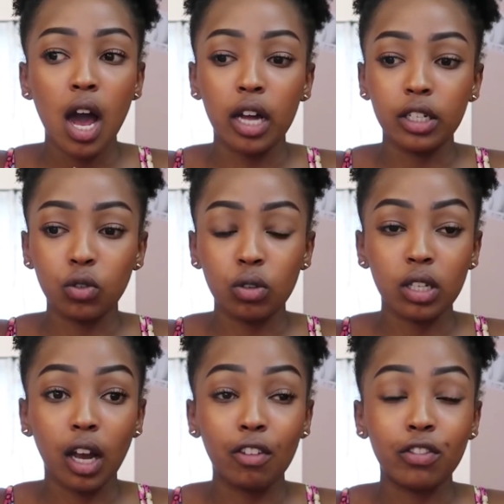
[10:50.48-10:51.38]
and it
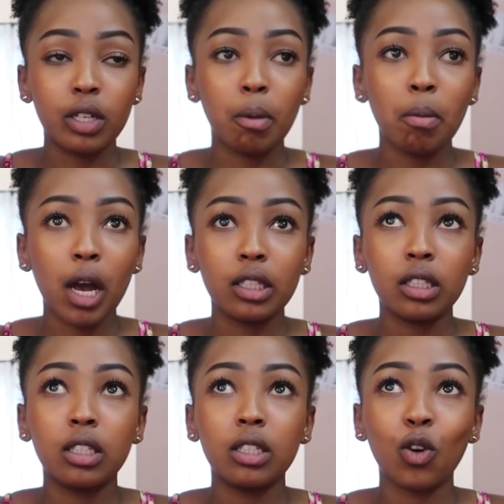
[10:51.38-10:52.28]
was after
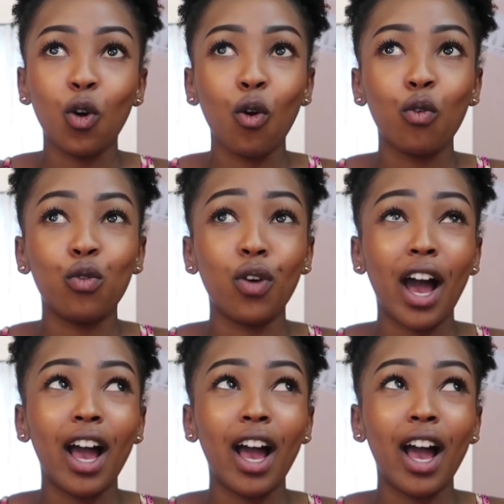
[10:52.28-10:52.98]
months of,